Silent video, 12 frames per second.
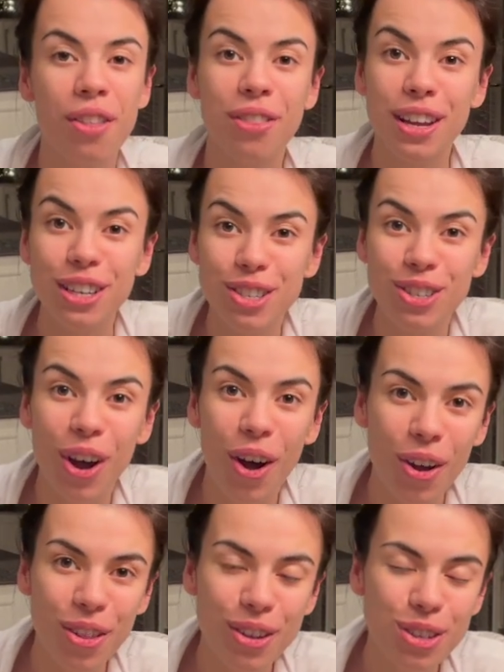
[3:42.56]
Thank you to
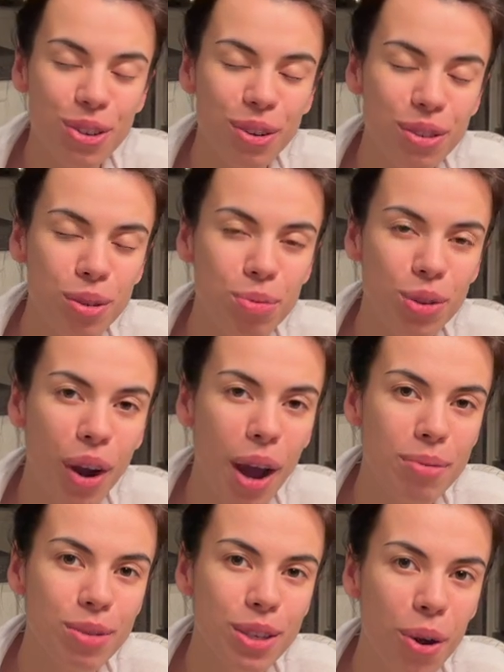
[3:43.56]
all those who have
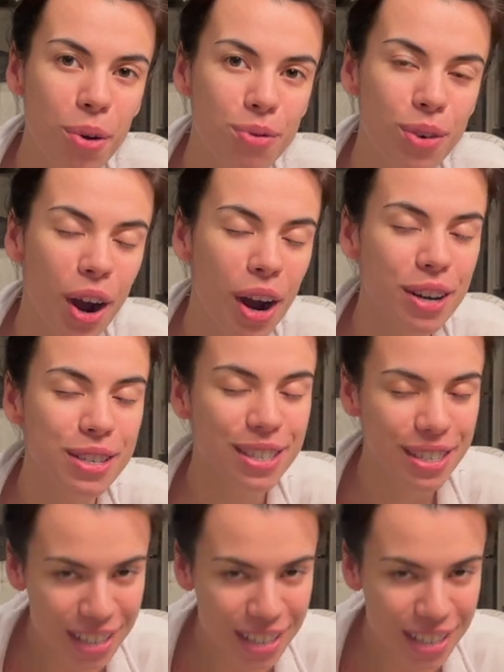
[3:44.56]
subscribed so far.